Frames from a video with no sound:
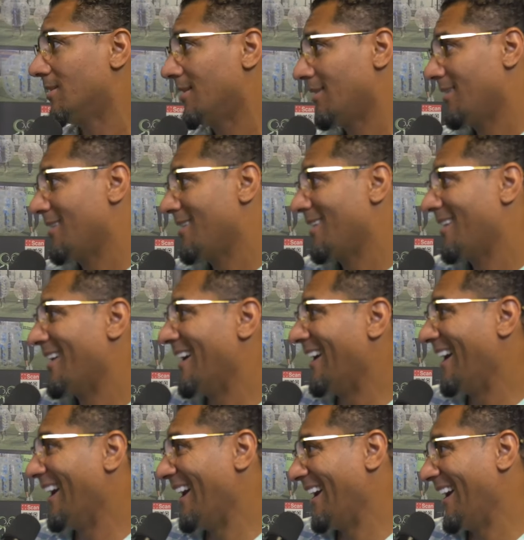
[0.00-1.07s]
what
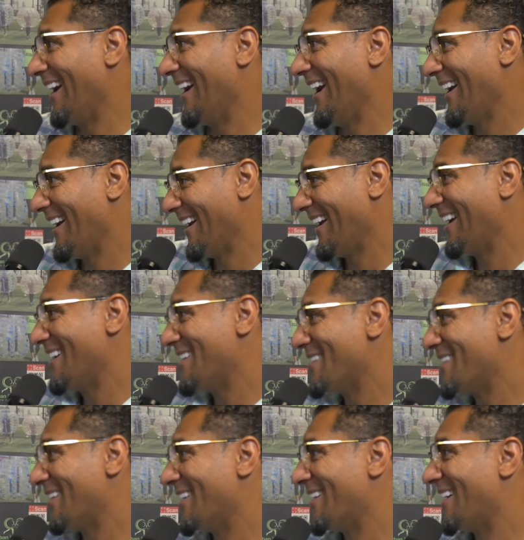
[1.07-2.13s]
about,
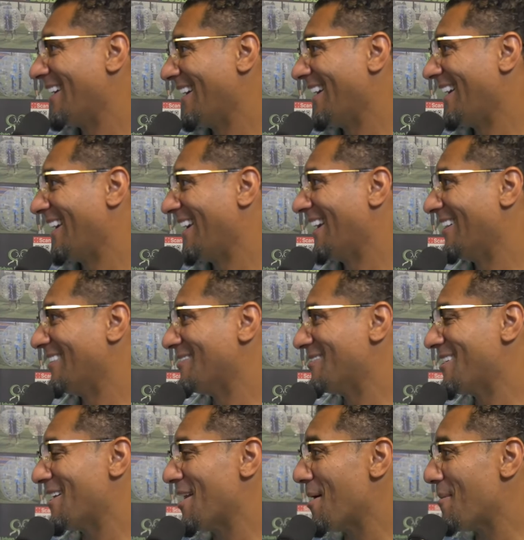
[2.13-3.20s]
what about?
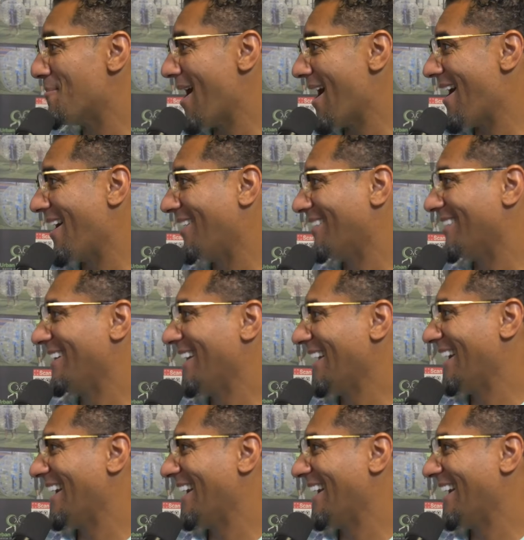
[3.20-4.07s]
What about?